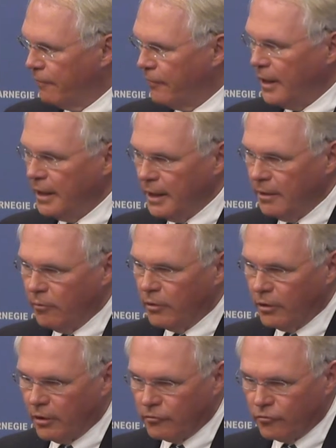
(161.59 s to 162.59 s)
fighting
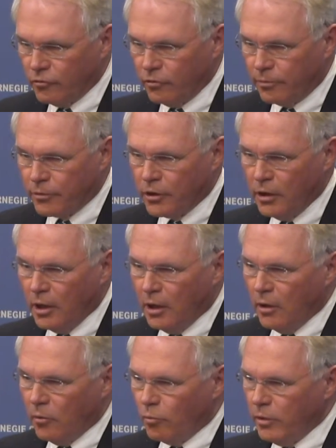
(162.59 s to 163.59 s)
with our troops,
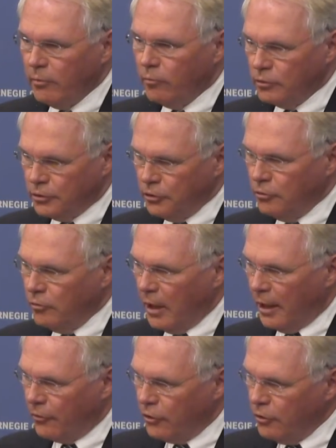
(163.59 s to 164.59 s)
we will do
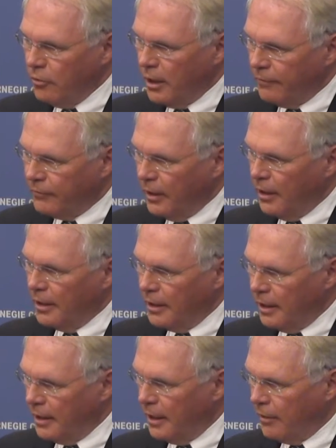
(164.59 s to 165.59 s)
as you have done
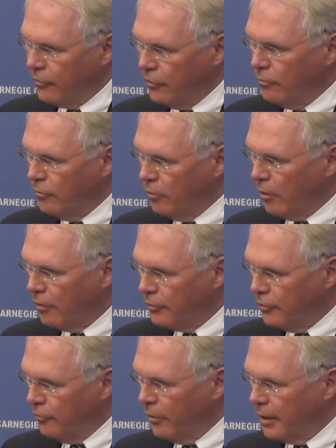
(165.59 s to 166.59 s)
and as you are
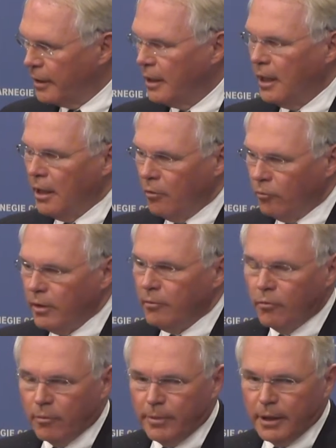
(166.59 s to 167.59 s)
doing. We
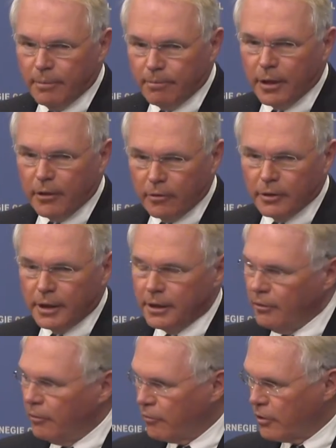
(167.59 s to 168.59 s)
will be imperiling
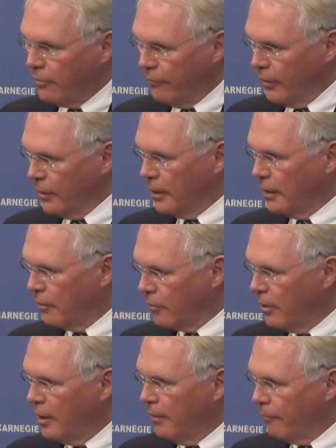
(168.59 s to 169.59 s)
your
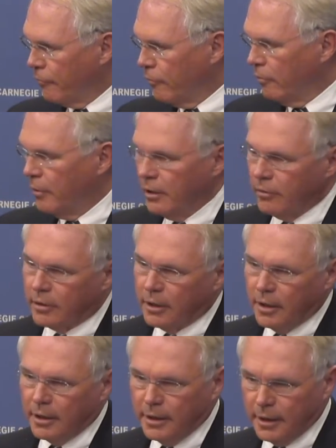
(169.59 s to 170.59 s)
civilians through
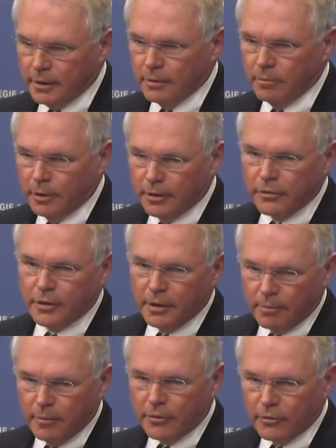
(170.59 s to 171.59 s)
intercontinental
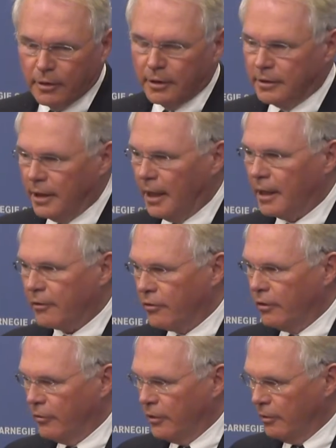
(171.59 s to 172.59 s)
ballistic missile attacks
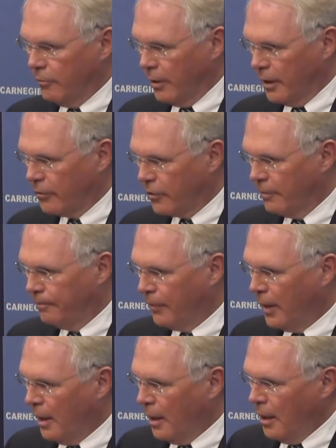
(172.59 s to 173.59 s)
on the U.S.
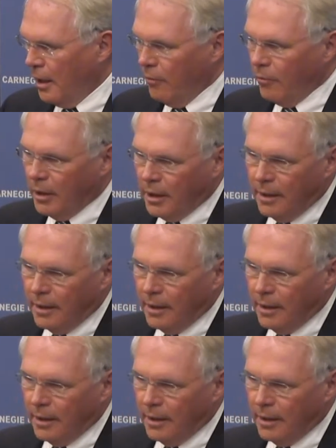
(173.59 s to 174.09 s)
Well,